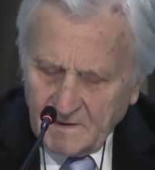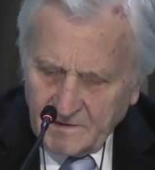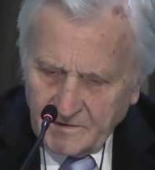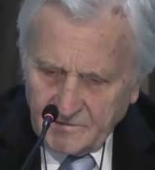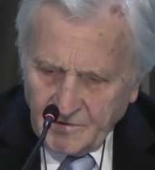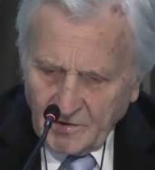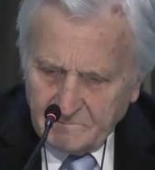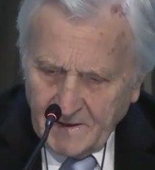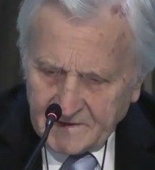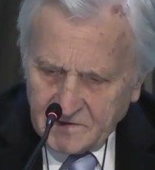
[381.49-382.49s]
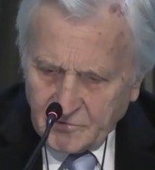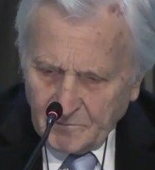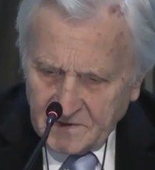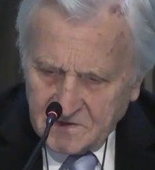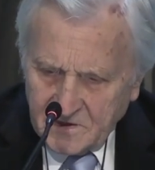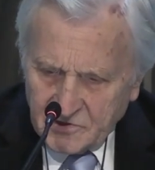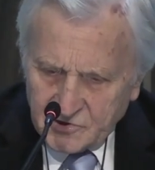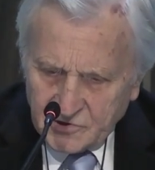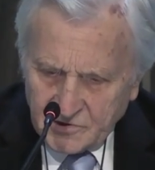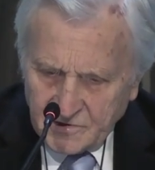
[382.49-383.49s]
non-bank
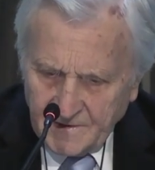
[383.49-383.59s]
intermediation,